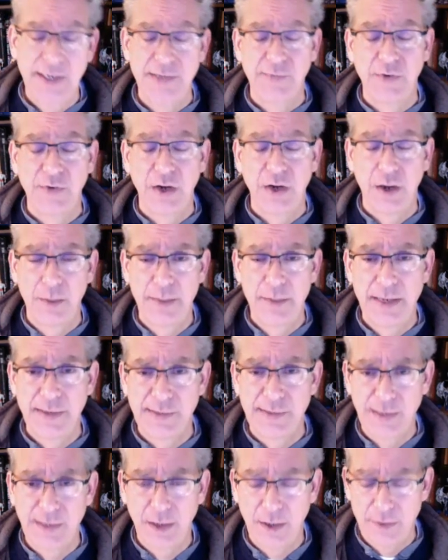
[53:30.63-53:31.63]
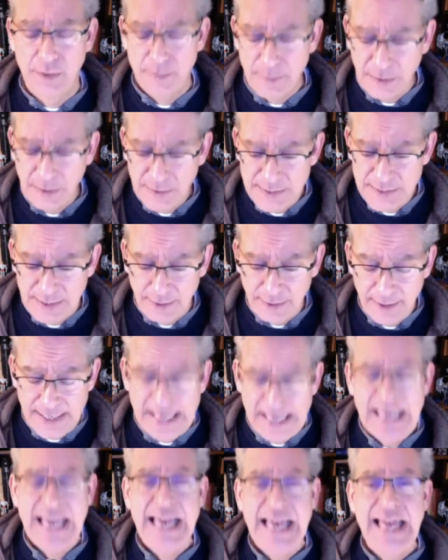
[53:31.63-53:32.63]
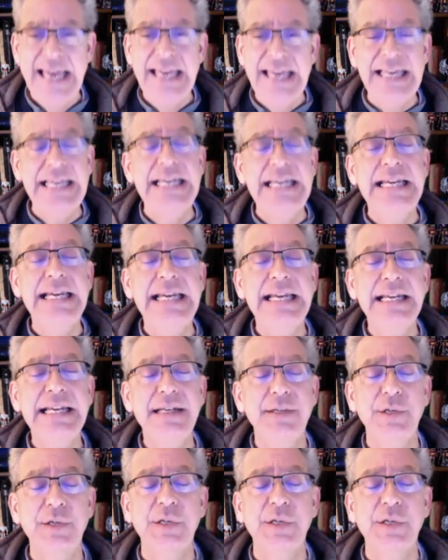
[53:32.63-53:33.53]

of comments on the military. He